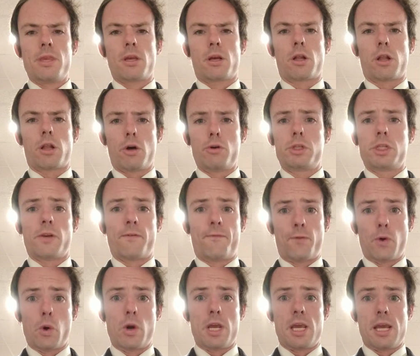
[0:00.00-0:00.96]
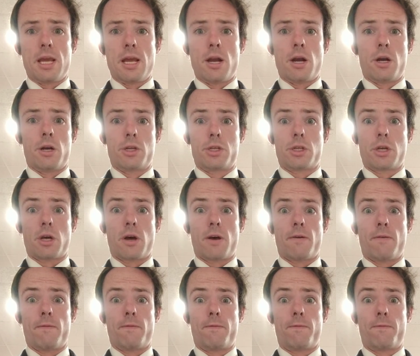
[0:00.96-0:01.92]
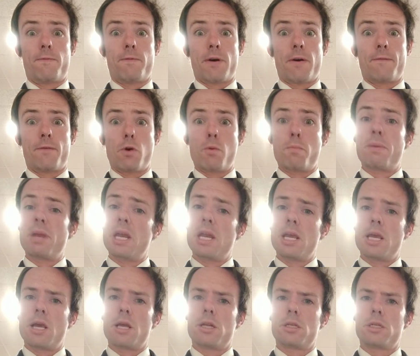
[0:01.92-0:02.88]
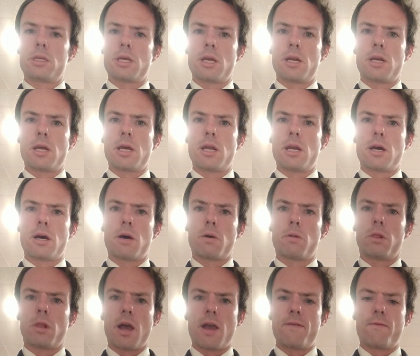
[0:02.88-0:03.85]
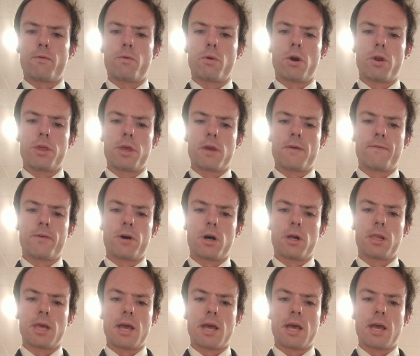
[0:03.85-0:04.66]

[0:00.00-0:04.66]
close to 40 years of obedience and a life worthy of all